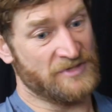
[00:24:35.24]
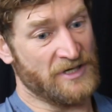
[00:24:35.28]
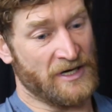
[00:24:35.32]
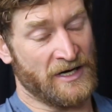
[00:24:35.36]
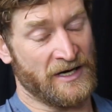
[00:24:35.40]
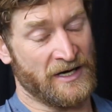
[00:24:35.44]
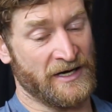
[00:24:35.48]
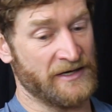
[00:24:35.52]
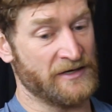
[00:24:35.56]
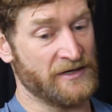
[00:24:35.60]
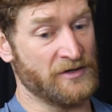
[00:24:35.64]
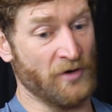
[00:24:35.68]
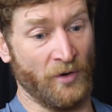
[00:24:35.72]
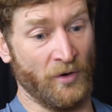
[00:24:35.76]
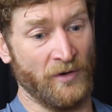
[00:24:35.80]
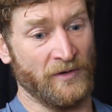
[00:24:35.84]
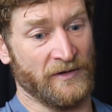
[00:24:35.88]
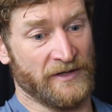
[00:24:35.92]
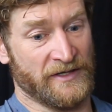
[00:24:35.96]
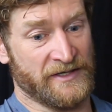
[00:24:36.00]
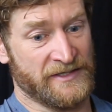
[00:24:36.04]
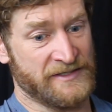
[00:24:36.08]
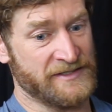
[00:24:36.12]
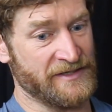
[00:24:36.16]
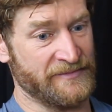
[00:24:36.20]
uh, goal
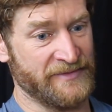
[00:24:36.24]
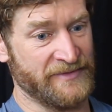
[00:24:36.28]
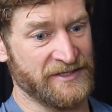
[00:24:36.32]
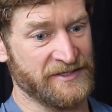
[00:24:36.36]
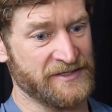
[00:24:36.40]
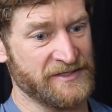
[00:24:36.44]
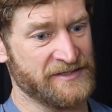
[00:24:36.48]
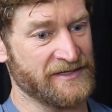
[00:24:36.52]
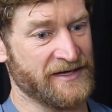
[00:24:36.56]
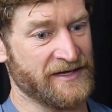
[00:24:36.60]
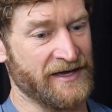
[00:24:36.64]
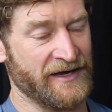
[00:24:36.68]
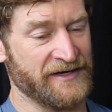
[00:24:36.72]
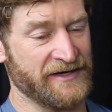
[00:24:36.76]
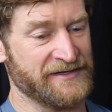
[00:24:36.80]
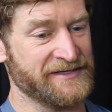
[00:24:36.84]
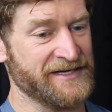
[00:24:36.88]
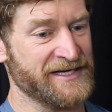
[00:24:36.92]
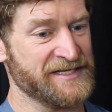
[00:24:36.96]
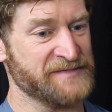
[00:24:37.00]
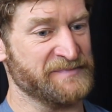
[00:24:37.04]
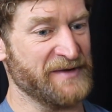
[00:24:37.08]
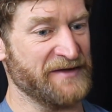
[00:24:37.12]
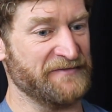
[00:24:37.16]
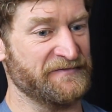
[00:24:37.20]
is I mean just to kind of
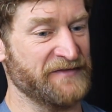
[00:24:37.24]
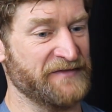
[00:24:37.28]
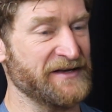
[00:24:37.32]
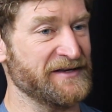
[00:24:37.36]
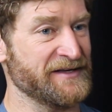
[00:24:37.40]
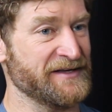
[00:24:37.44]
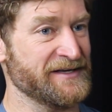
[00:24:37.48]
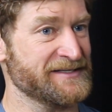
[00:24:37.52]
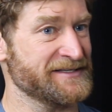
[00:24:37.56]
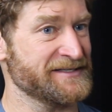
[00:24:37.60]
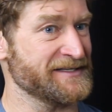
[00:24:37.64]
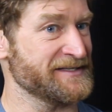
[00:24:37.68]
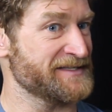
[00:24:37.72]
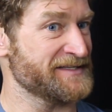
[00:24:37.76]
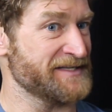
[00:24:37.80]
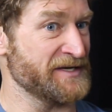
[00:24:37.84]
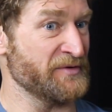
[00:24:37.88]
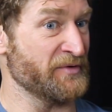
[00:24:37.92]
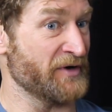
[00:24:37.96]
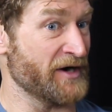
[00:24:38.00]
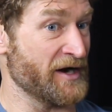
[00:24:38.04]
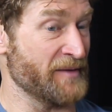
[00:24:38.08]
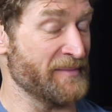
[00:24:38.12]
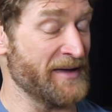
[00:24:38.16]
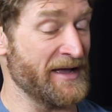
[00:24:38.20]
test my fitness and see
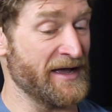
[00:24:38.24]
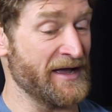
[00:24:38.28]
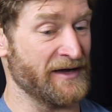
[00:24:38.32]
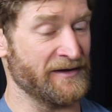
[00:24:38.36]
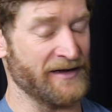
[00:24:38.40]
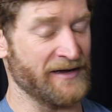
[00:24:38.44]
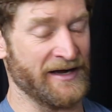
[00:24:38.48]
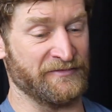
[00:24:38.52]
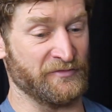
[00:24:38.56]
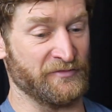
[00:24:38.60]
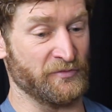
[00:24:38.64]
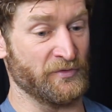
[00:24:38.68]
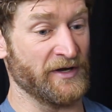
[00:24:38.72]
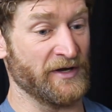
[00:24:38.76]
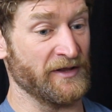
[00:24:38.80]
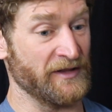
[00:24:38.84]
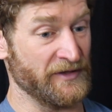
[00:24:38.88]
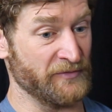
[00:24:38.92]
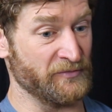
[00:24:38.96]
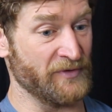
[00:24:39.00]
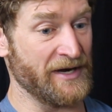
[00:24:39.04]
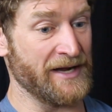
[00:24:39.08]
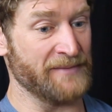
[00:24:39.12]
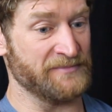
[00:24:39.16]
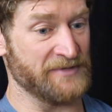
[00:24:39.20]
where I'm at. I've really
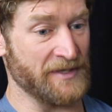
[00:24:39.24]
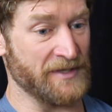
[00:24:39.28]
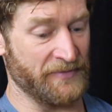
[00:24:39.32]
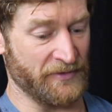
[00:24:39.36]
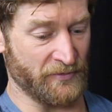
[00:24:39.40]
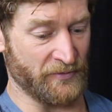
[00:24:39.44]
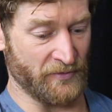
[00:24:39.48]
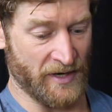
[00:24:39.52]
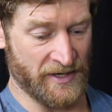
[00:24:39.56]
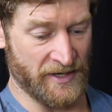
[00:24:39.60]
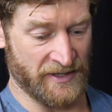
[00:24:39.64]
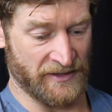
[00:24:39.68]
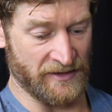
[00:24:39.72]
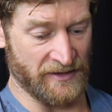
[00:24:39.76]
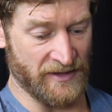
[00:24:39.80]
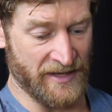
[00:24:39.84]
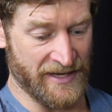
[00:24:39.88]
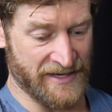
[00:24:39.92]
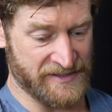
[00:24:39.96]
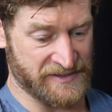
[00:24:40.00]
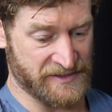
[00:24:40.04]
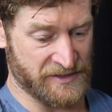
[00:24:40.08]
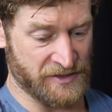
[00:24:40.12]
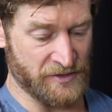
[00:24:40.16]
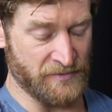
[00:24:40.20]
ramped up the running the
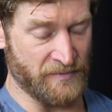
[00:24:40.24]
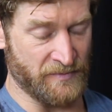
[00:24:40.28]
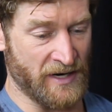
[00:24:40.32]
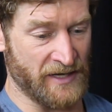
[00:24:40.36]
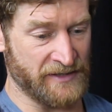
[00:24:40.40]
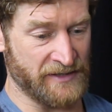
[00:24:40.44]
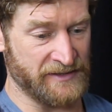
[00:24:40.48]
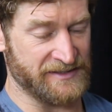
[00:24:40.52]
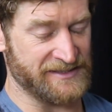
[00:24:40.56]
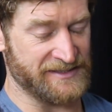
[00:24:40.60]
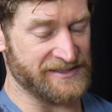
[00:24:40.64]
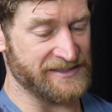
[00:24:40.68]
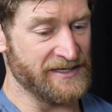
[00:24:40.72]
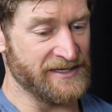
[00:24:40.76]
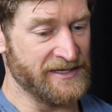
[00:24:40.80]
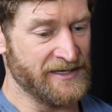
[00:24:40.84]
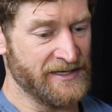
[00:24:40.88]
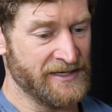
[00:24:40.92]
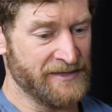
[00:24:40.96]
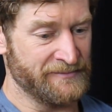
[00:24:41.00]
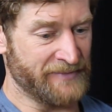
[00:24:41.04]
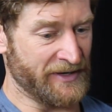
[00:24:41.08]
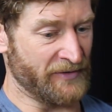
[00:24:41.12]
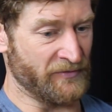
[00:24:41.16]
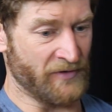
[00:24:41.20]
last two months.
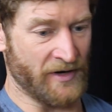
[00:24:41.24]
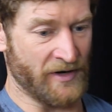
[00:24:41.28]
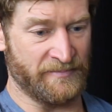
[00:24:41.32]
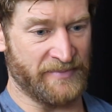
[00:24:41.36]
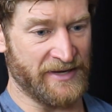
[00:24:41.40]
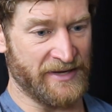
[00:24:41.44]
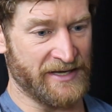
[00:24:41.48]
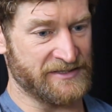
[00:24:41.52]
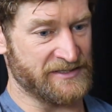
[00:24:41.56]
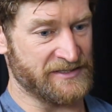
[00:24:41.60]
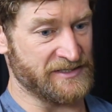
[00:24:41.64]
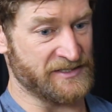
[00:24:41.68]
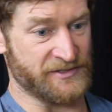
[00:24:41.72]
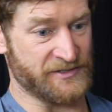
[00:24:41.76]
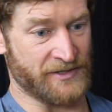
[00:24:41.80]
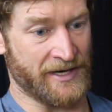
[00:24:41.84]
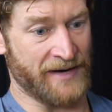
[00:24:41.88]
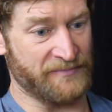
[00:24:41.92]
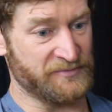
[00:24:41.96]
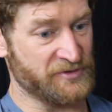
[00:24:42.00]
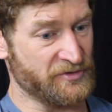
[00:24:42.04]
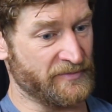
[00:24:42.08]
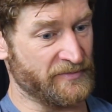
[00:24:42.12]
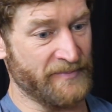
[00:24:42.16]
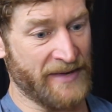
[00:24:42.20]
My run pace has
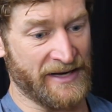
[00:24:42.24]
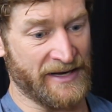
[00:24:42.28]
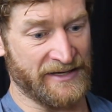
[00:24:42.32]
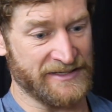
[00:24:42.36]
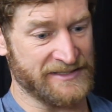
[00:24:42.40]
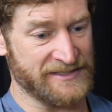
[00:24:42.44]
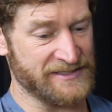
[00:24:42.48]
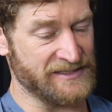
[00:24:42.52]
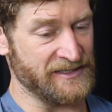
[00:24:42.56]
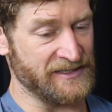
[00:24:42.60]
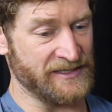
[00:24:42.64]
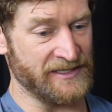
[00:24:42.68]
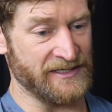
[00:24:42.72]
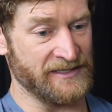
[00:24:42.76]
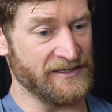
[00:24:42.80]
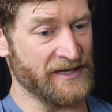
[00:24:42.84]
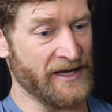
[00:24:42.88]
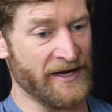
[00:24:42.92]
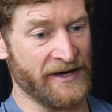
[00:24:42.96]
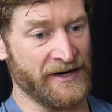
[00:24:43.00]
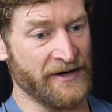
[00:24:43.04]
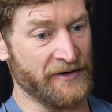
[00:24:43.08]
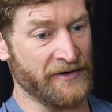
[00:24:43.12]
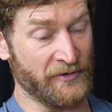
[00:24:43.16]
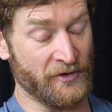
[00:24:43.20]
dropped tremendously
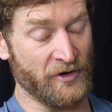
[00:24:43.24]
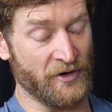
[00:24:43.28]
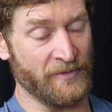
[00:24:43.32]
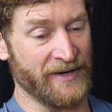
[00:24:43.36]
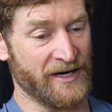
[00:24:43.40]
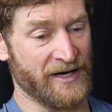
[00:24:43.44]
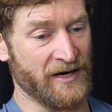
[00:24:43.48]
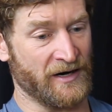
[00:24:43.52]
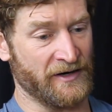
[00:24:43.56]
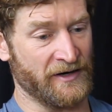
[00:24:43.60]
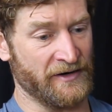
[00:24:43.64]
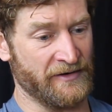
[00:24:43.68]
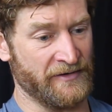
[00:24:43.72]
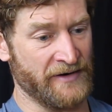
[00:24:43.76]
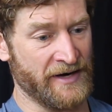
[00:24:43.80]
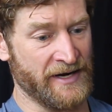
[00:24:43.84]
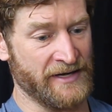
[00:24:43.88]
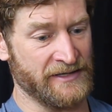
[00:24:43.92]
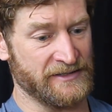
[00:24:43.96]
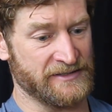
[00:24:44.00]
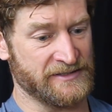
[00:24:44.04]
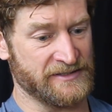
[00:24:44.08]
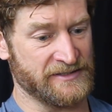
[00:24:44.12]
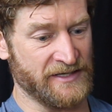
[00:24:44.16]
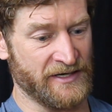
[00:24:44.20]
at an aerobic heart
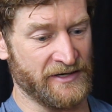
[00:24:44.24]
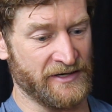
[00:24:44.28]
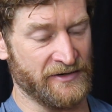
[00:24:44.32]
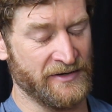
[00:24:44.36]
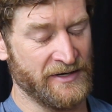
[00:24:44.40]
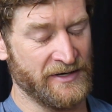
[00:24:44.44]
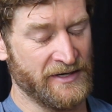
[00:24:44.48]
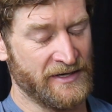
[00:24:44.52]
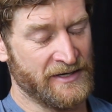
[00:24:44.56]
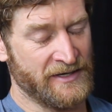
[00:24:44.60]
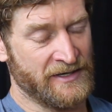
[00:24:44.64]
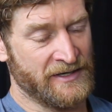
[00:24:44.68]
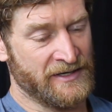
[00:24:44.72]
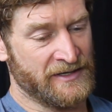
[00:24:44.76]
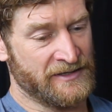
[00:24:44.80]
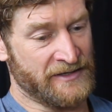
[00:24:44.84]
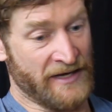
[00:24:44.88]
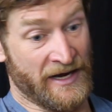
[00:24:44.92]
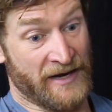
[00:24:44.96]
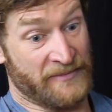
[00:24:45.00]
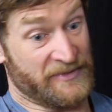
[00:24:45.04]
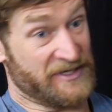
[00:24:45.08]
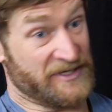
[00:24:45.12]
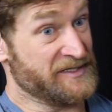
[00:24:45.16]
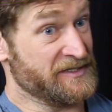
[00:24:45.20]
rate. So,
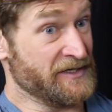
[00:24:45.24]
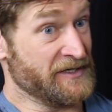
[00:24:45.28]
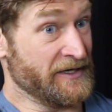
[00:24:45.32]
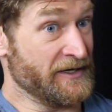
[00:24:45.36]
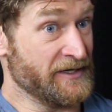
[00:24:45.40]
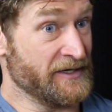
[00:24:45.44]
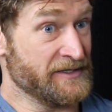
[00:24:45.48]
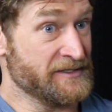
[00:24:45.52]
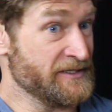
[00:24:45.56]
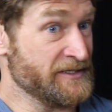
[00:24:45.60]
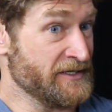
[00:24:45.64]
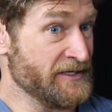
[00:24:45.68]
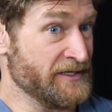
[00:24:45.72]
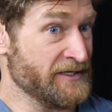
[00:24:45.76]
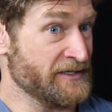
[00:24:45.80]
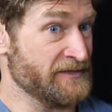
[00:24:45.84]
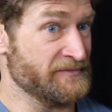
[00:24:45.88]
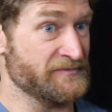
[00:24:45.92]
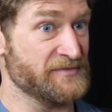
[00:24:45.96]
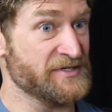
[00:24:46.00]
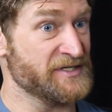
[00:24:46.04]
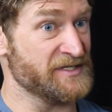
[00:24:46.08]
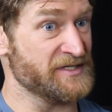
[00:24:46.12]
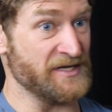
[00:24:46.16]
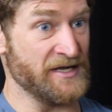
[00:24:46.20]
yeah, I'm excited to
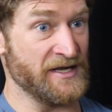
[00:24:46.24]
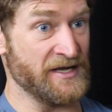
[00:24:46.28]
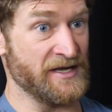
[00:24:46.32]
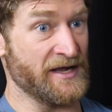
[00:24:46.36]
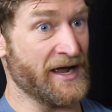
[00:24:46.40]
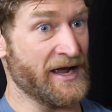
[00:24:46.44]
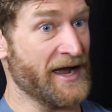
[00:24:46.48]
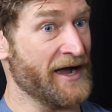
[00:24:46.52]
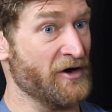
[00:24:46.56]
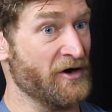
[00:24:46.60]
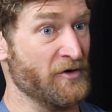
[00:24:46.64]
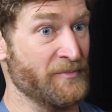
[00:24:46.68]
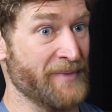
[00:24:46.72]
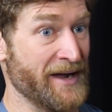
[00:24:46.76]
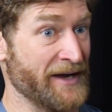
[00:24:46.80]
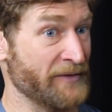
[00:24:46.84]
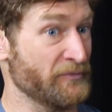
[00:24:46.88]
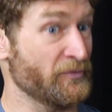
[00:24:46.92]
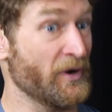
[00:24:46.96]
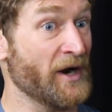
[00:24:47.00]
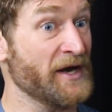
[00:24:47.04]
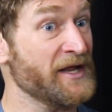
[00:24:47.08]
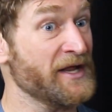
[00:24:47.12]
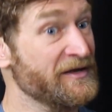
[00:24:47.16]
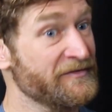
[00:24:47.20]
see how my
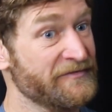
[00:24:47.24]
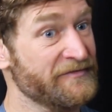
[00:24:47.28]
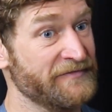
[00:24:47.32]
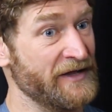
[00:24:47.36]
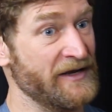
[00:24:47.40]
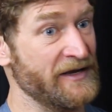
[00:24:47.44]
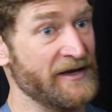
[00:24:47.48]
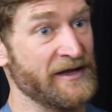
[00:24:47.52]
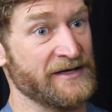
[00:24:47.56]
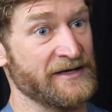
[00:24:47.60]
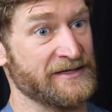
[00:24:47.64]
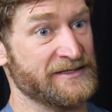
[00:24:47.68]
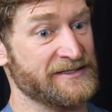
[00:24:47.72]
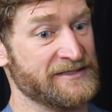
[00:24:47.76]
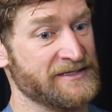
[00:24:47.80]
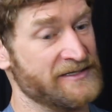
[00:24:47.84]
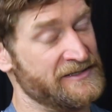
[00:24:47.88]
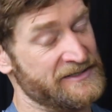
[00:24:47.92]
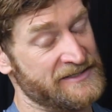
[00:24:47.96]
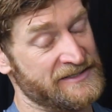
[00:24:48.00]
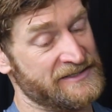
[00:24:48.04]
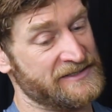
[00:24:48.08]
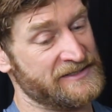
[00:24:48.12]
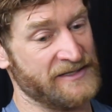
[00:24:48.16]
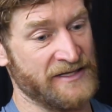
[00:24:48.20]
running fitness
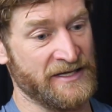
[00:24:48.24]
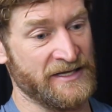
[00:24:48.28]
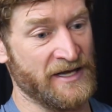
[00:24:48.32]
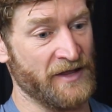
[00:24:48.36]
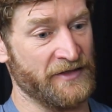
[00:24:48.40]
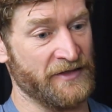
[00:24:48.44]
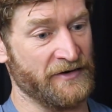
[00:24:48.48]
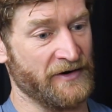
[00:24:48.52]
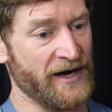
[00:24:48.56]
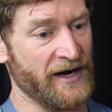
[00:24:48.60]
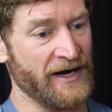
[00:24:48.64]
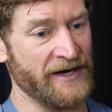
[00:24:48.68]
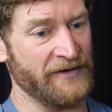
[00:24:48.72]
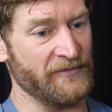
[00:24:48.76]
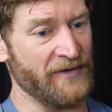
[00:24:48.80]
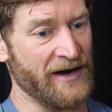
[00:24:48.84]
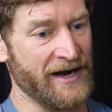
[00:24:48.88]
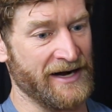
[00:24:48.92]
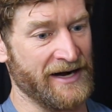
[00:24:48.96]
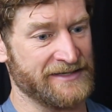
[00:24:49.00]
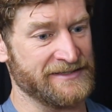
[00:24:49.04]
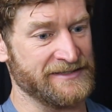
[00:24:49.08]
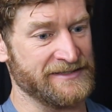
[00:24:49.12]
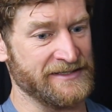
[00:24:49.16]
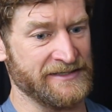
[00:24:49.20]
because the other
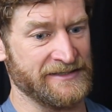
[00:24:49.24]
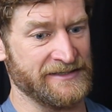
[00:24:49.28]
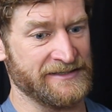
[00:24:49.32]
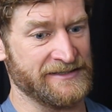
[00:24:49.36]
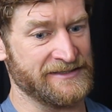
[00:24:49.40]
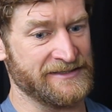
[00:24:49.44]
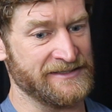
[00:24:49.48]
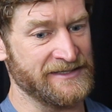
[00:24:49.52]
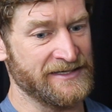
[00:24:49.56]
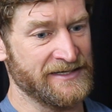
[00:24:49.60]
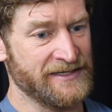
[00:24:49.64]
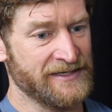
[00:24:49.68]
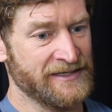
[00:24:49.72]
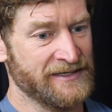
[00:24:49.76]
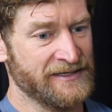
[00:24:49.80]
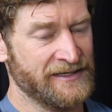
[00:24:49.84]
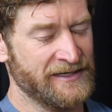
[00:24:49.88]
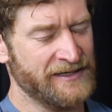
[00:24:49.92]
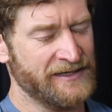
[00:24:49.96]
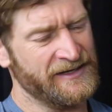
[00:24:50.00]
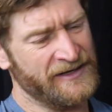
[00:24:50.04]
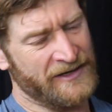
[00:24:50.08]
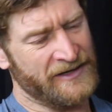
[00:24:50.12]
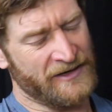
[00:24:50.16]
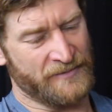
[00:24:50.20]
Hyrox is
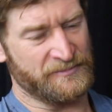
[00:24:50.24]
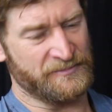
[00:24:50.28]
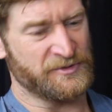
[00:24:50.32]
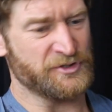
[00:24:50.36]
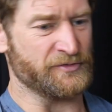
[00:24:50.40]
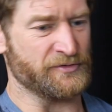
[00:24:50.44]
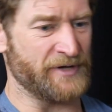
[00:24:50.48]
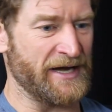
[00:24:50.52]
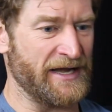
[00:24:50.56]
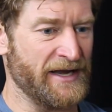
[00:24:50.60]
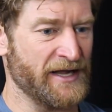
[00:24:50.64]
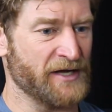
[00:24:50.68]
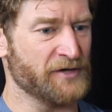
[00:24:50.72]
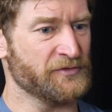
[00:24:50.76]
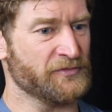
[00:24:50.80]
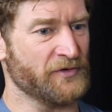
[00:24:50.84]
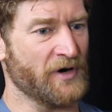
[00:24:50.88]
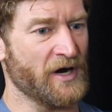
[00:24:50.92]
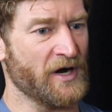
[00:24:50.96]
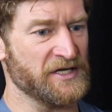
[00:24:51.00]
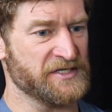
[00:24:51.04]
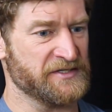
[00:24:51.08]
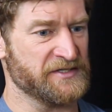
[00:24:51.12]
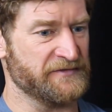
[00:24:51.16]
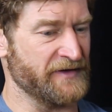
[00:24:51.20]
you know, I'm training
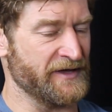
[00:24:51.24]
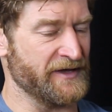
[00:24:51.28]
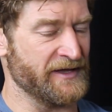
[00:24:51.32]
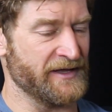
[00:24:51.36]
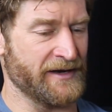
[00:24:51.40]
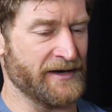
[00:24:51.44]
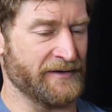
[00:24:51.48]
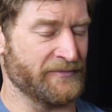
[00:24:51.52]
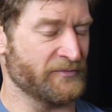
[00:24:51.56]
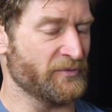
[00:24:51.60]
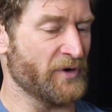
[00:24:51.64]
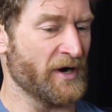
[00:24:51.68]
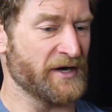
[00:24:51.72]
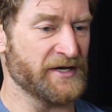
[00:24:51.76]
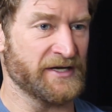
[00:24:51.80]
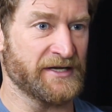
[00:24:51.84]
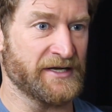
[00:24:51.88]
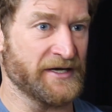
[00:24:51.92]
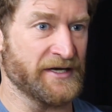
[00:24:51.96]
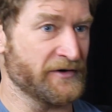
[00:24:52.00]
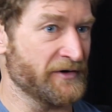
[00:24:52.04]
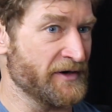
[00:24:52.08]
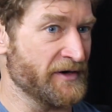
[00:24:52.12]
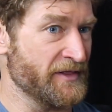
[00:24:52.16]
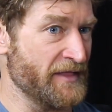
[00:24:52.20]
CrossFit. I run
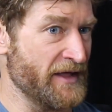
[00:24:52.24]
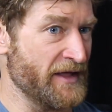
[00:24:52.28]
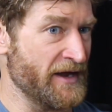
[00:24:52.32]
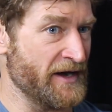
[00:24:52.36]
here and